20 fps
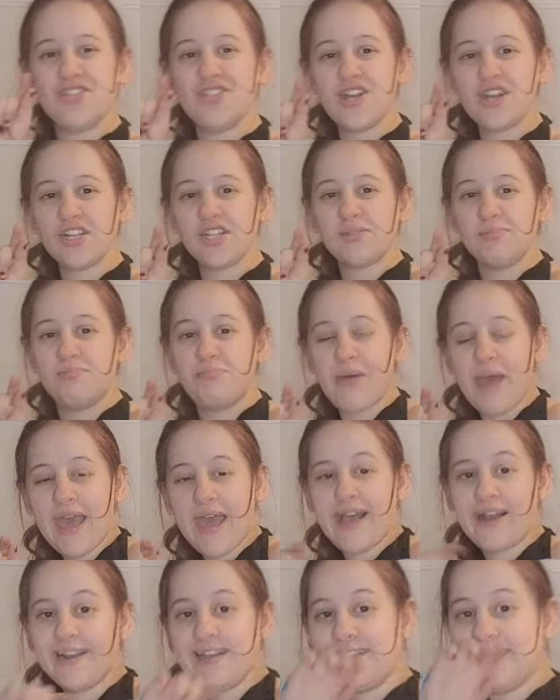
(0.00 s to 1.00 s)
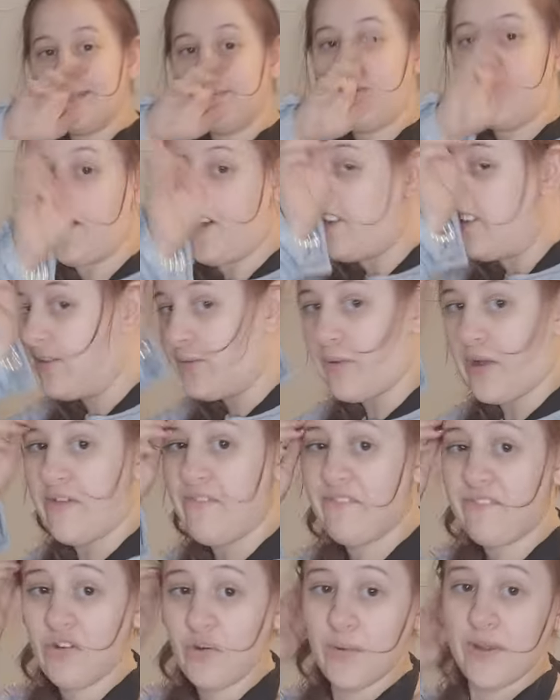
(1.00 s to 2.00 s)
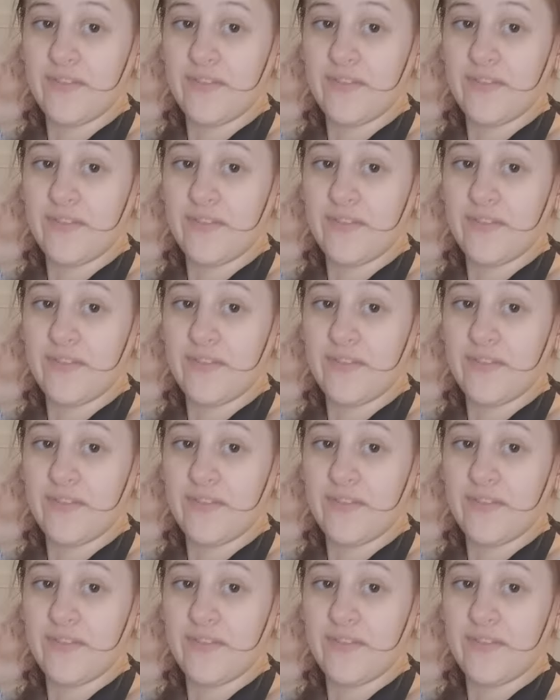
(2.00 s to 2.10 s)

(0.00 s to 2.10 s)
just barely see my underwear through